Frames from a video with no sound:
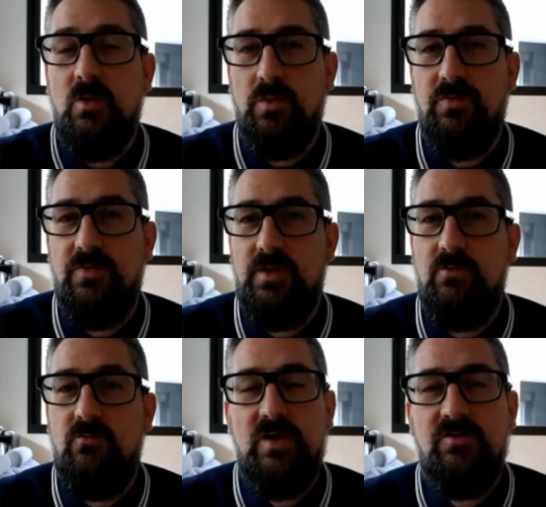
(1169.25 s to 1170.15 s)
with
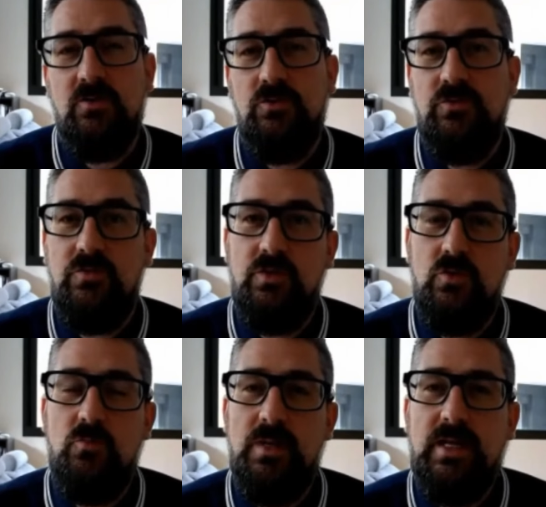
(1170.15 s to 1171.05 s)
the resolution that
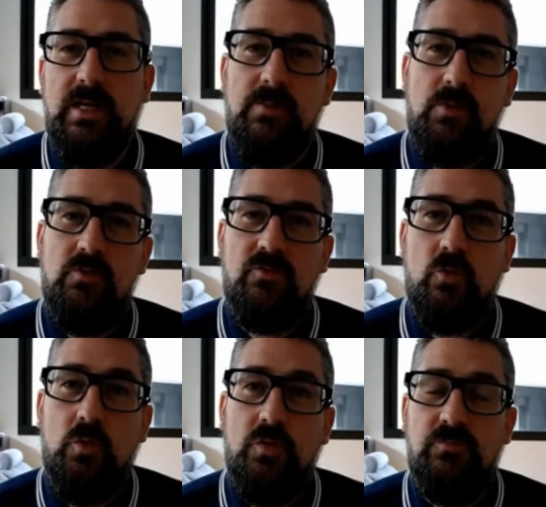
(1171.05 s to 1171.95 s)
you're making about the
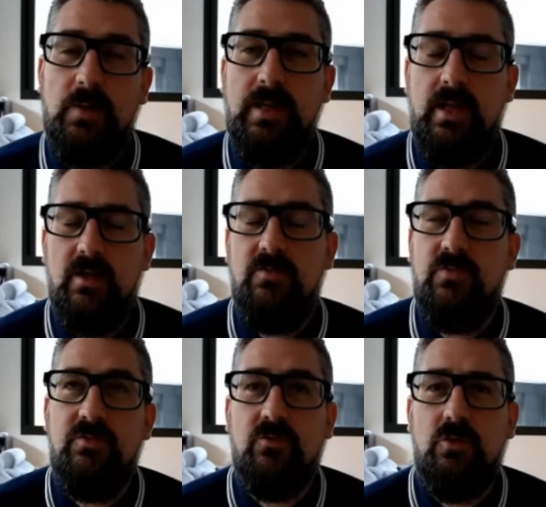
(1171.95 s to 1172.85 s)
Scottish Bank,
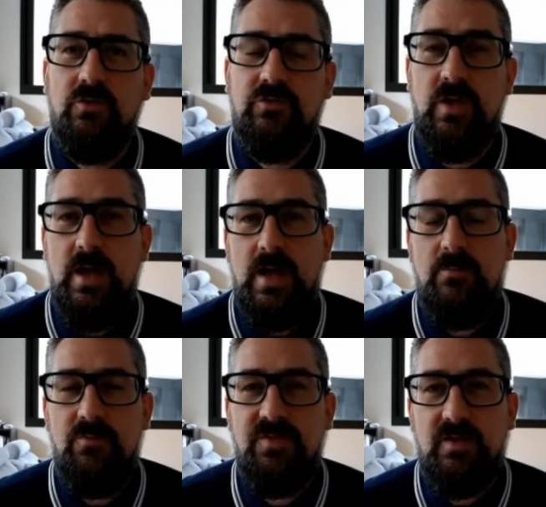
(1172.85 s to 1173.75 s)
the Scottish
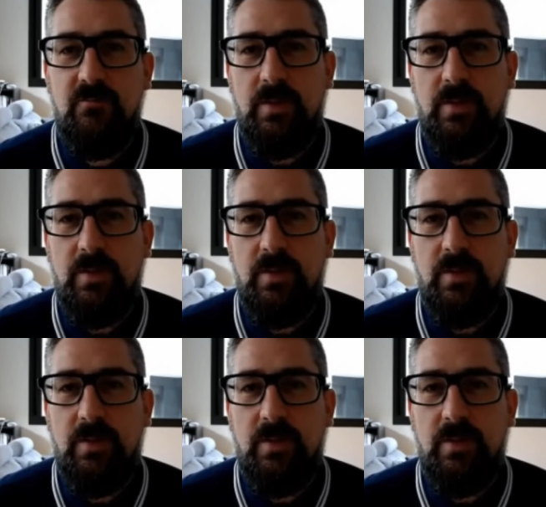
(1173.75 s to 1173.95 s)
Reserve